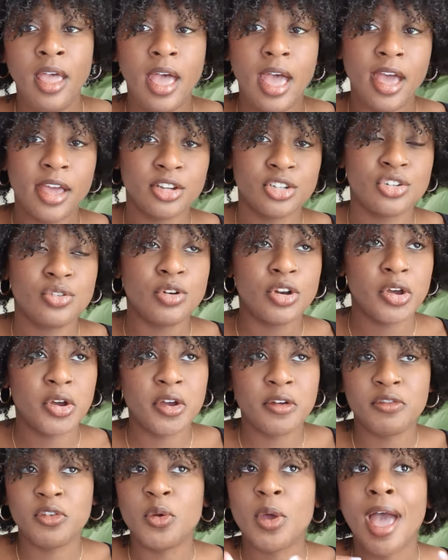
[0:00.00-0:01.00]
As you know,
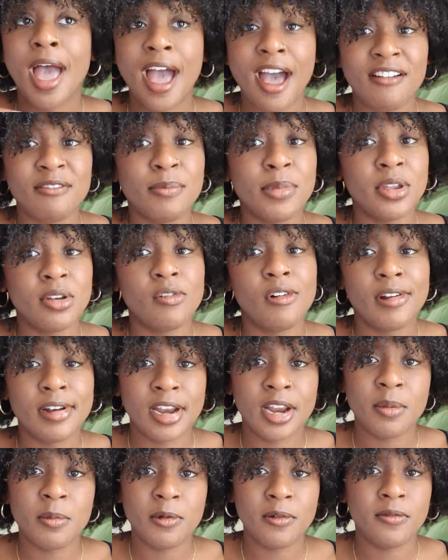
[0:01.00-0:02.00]
if you have been on
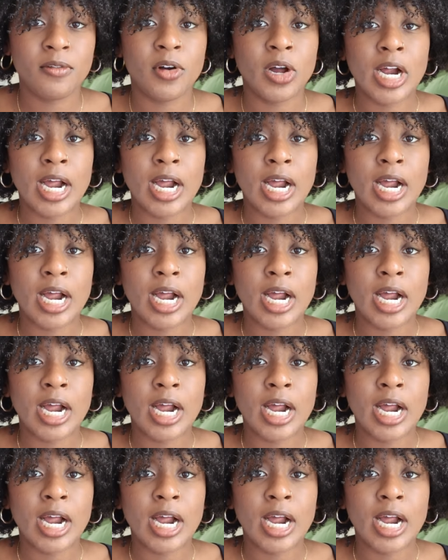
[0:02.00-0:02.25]
here before,